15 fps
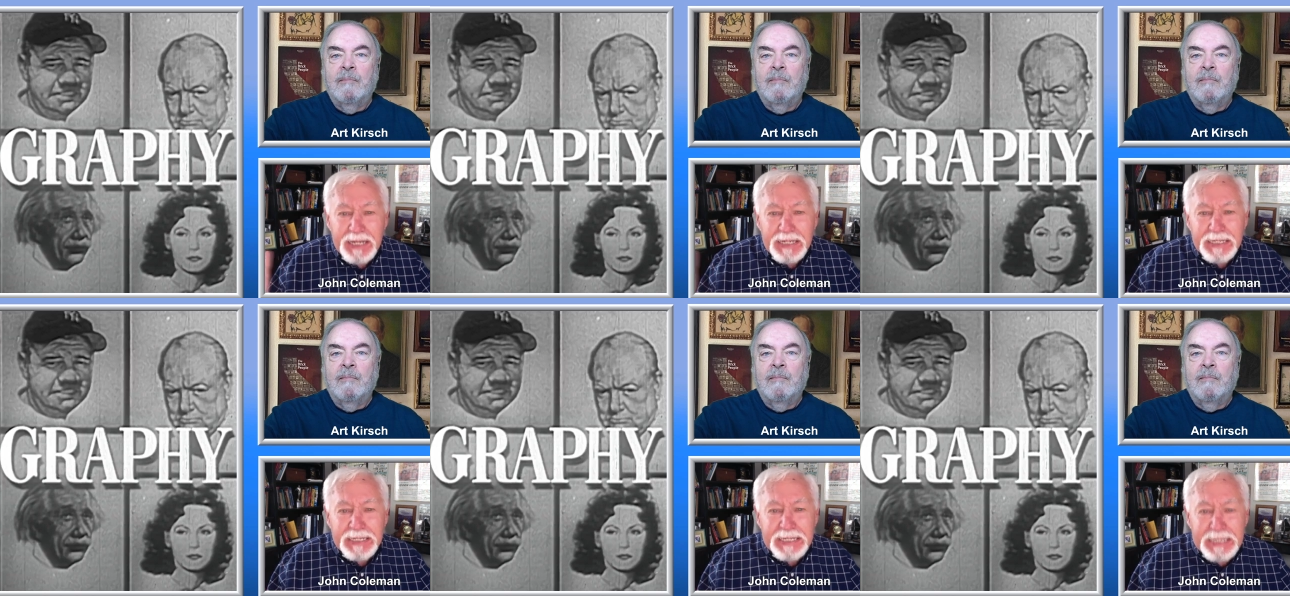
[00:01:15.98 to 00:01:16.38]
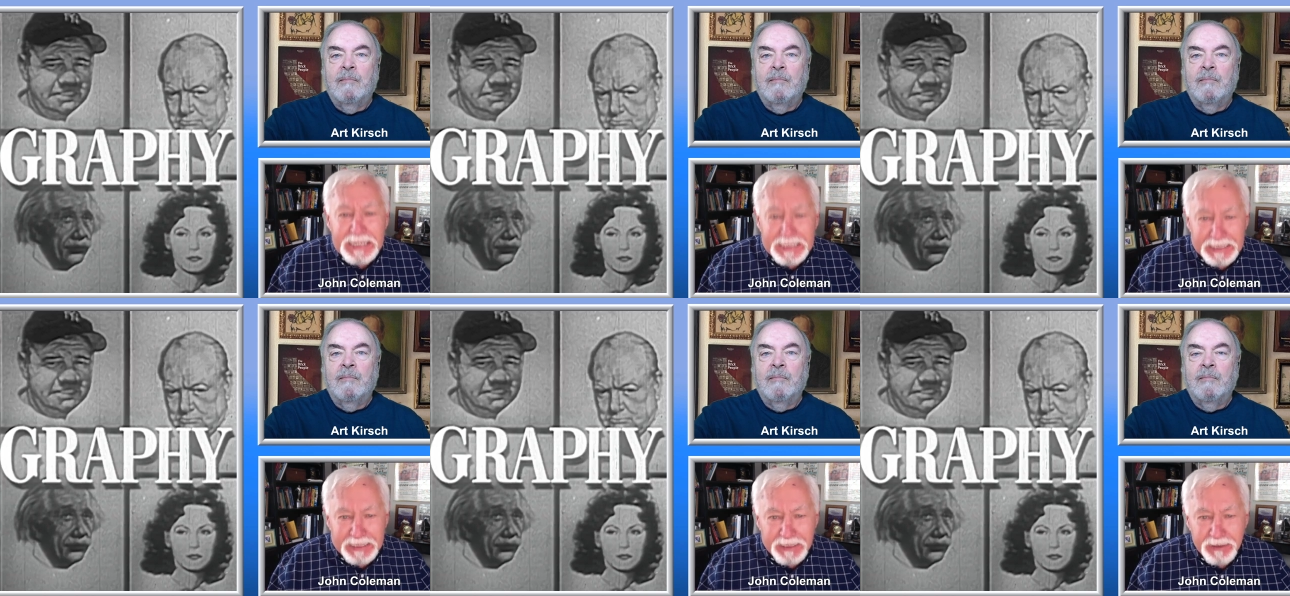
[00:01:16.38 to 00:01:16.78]
Speaker 1: A and
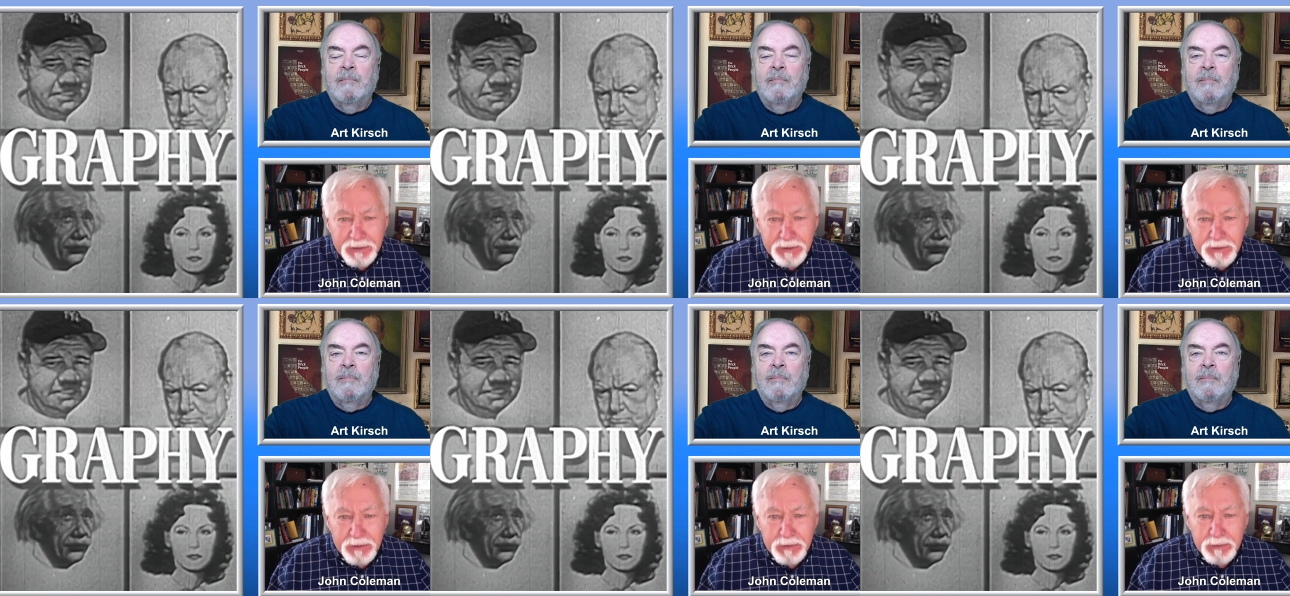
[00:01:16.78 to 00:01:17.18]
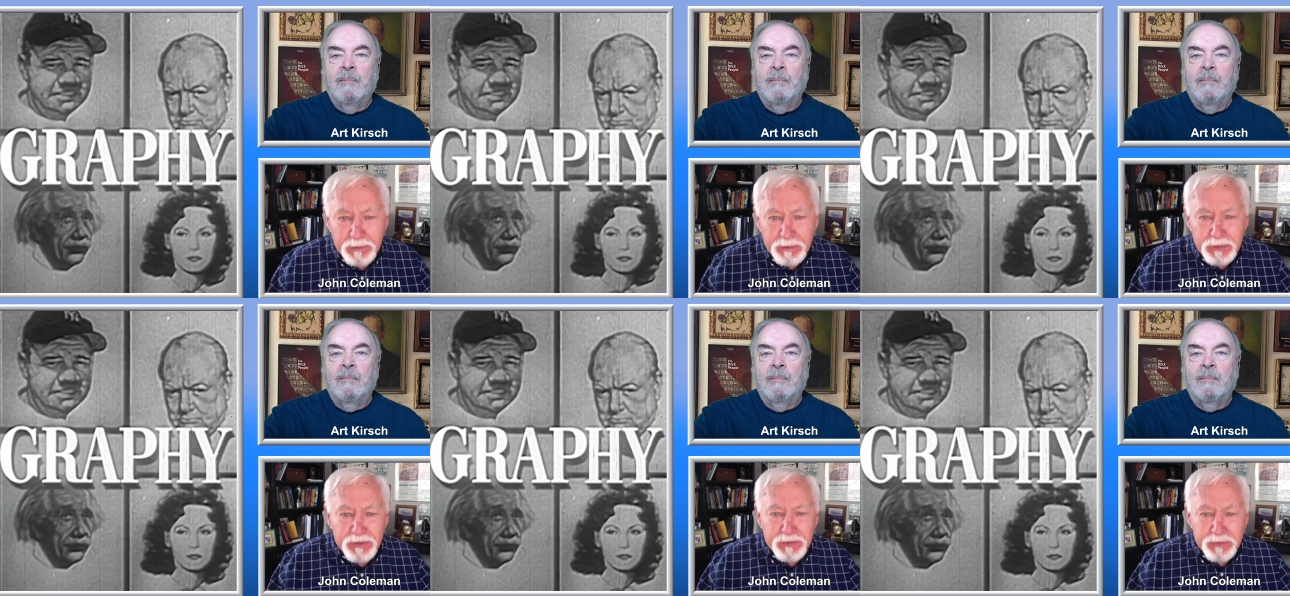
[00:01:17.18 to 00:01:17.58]
E,
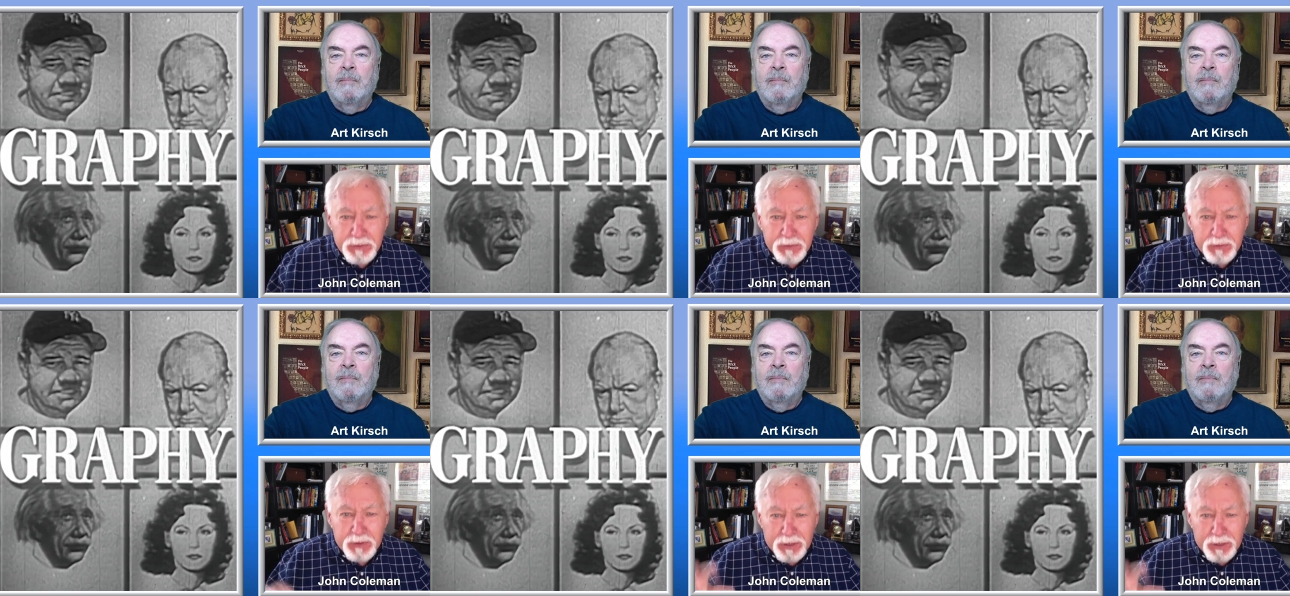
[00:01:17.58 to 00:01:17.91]
which